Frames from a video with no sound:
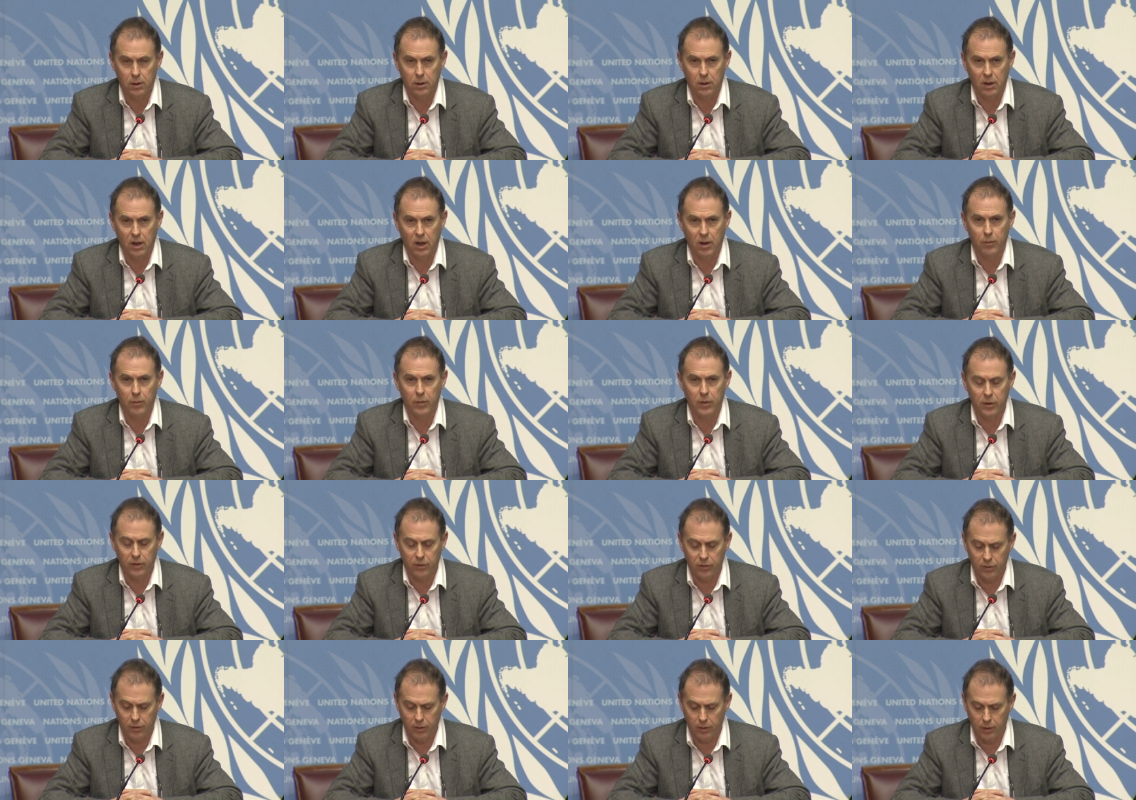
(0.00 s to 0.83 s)
The government
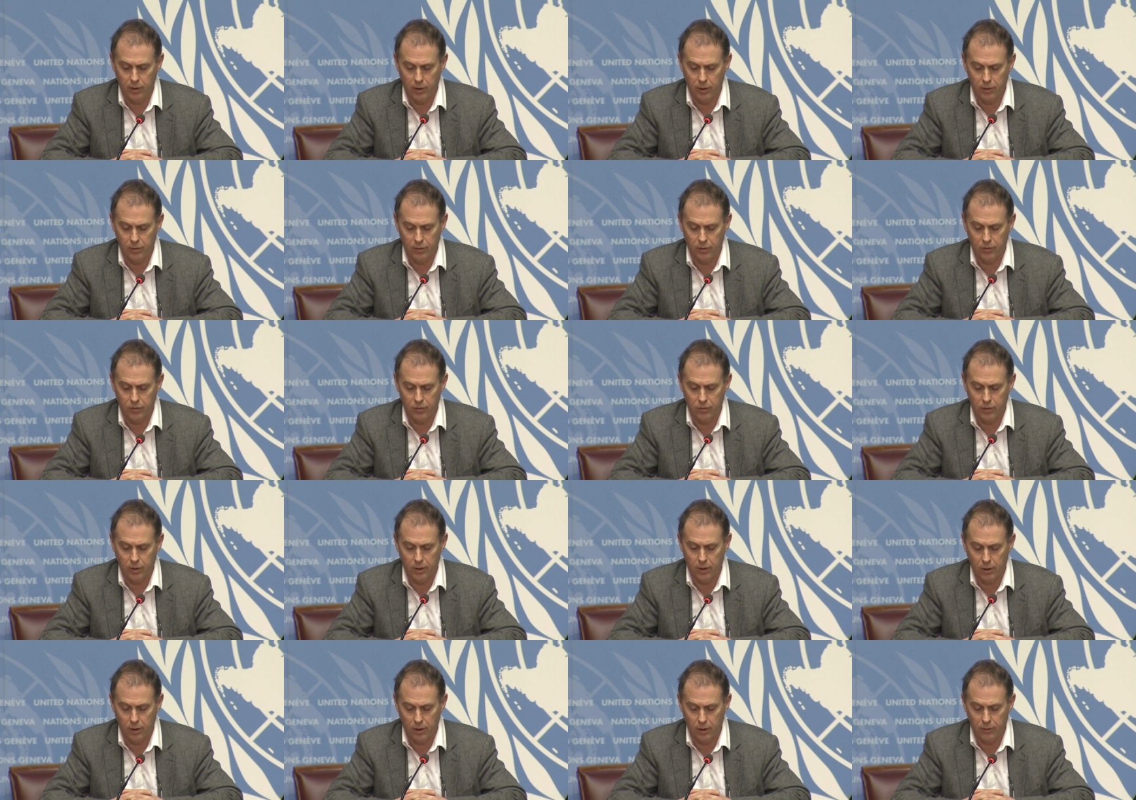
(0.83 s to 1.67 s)
of Syria
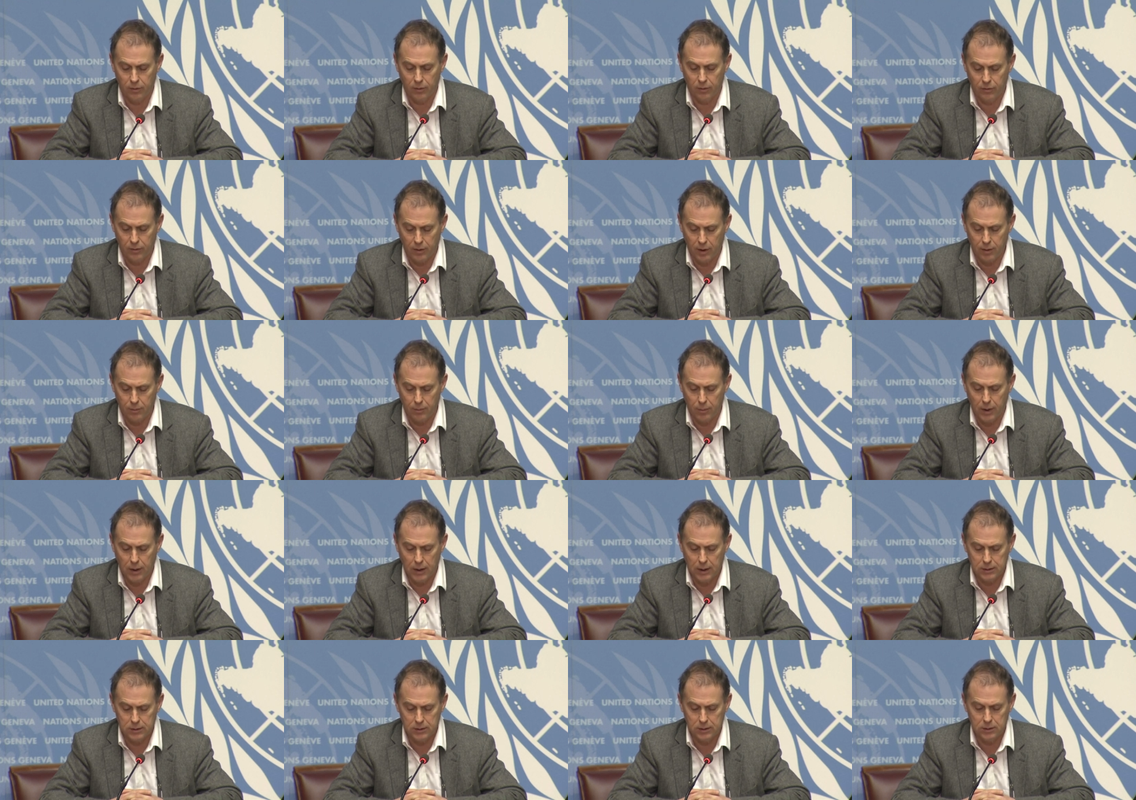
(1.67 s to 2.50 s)
is a state
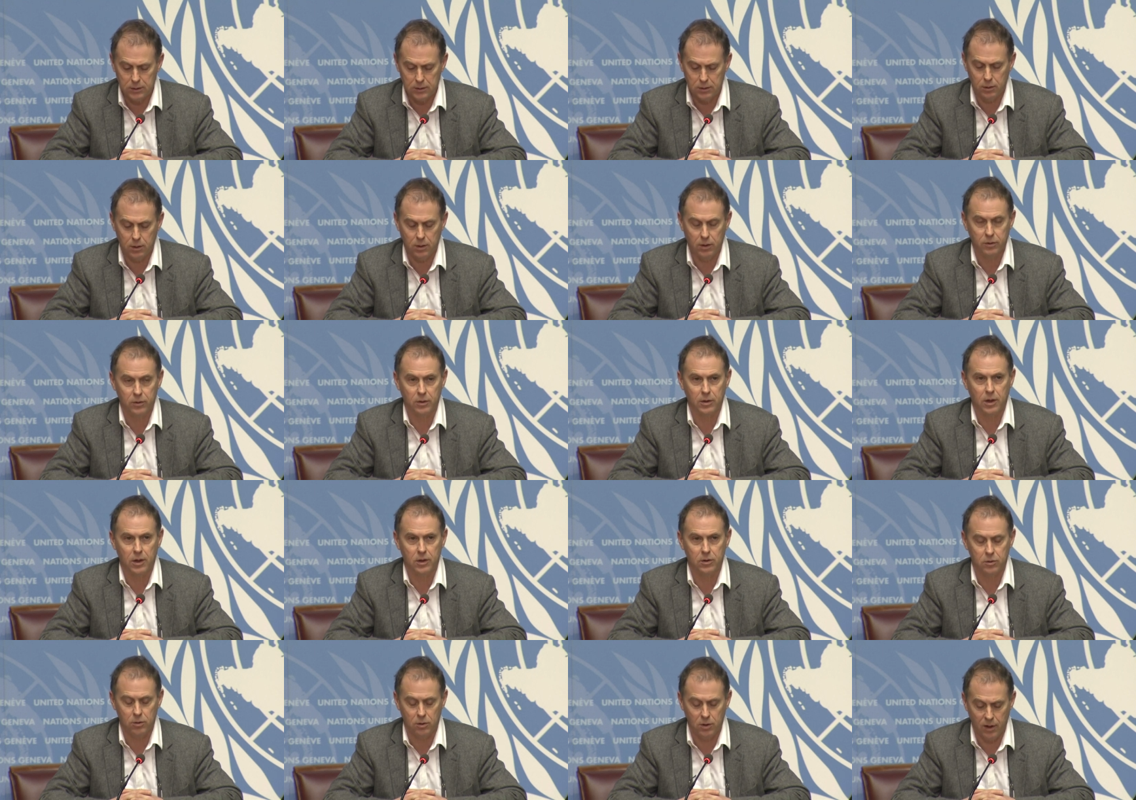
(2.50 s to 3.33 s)
party to the
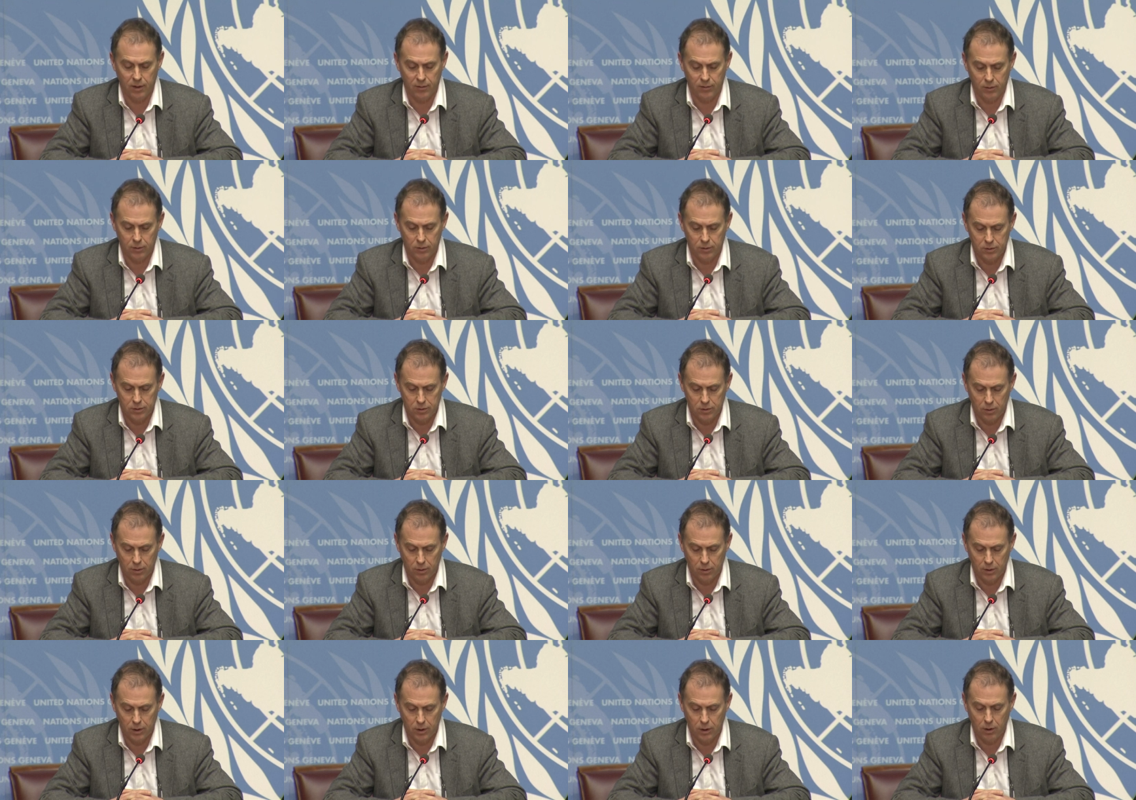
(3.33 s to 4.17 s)
International Covenant
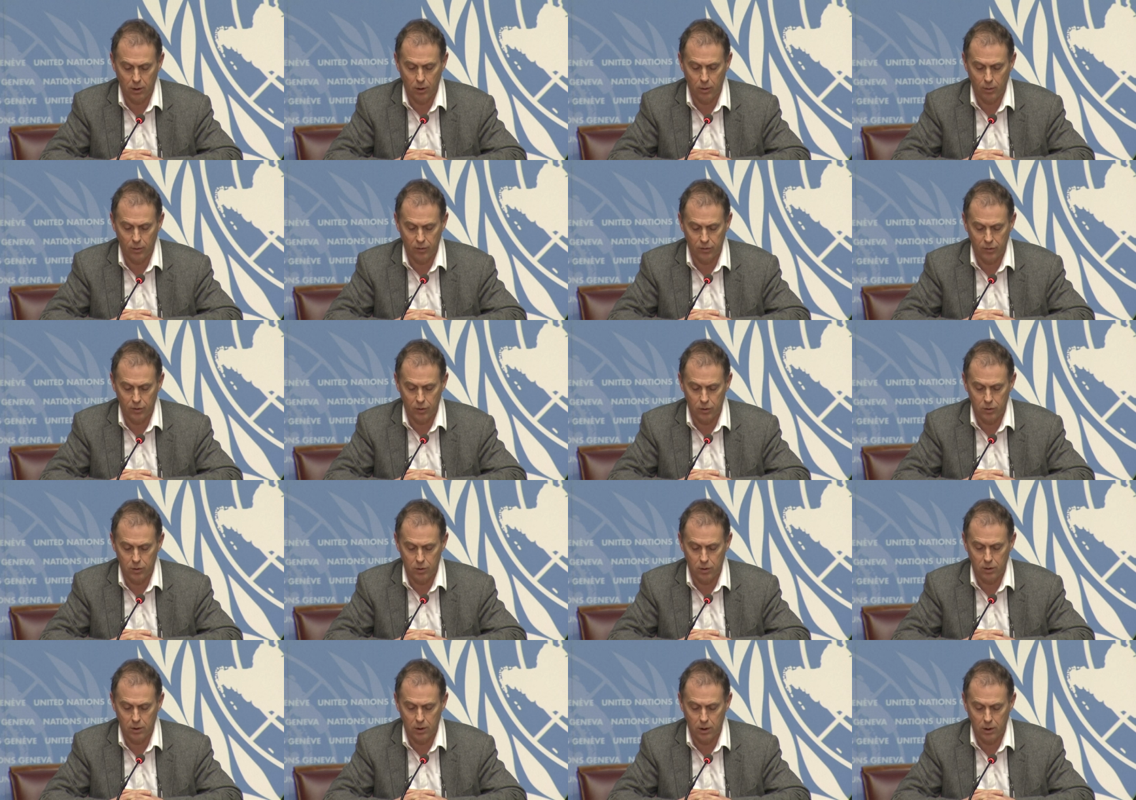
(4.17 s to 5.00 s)
on Economic,
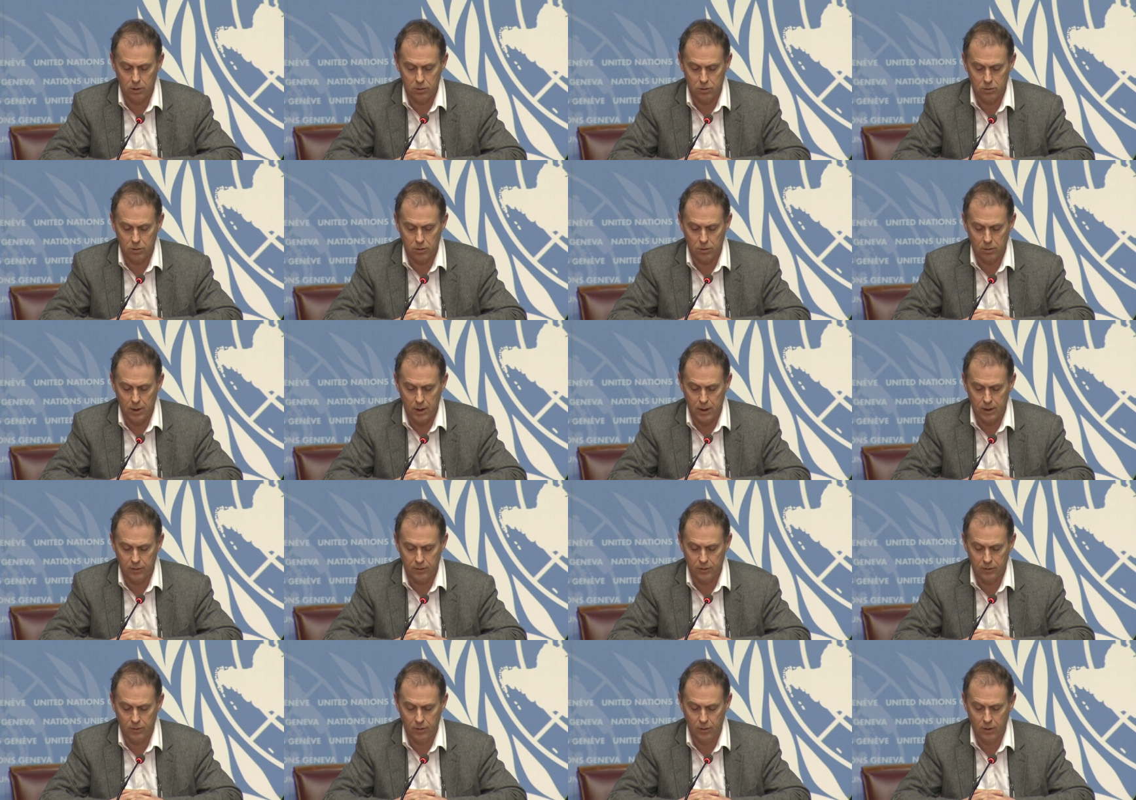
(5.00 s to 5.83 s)
Social and Cultural
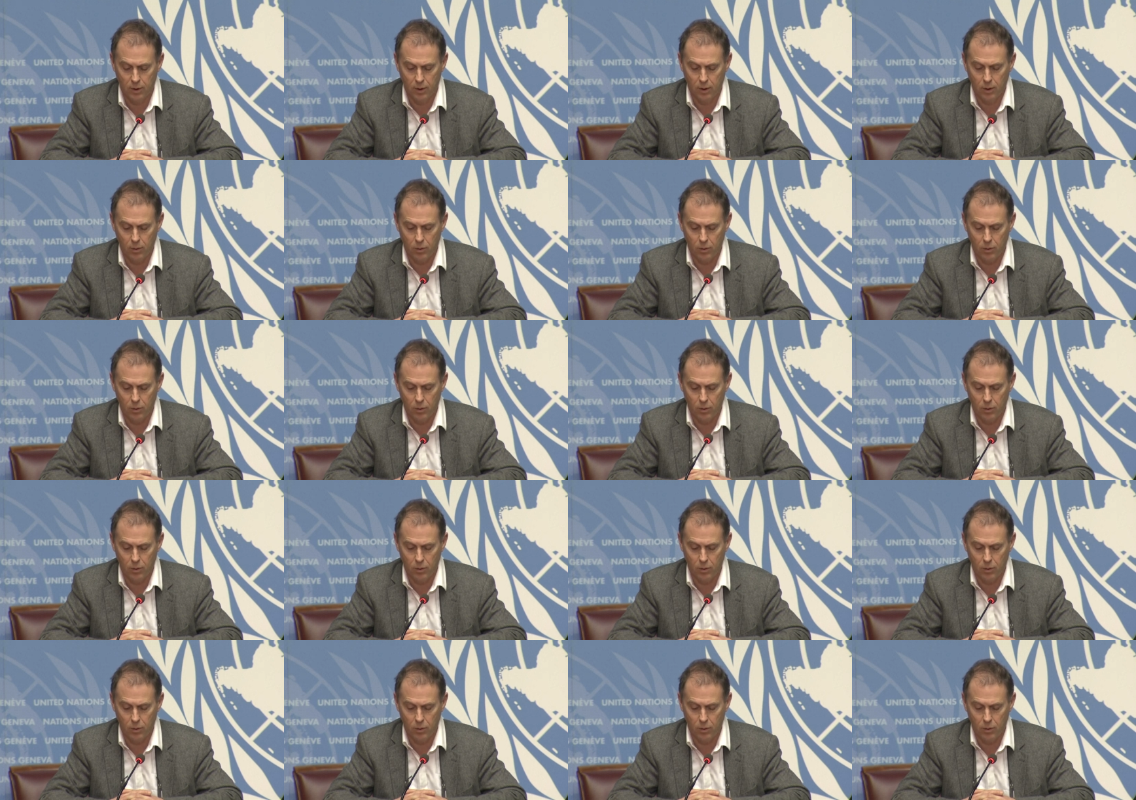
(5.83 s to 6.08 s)
Rights,